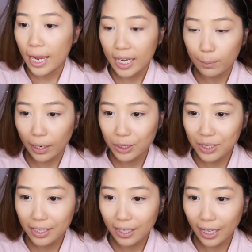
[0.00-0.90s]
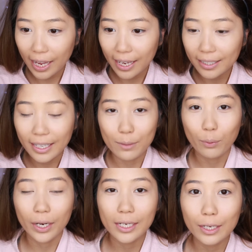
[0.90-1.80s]
And I'm actually glad that it
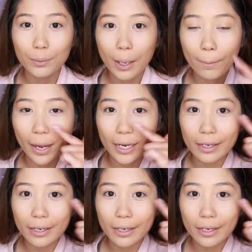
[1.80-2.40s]
brightened up my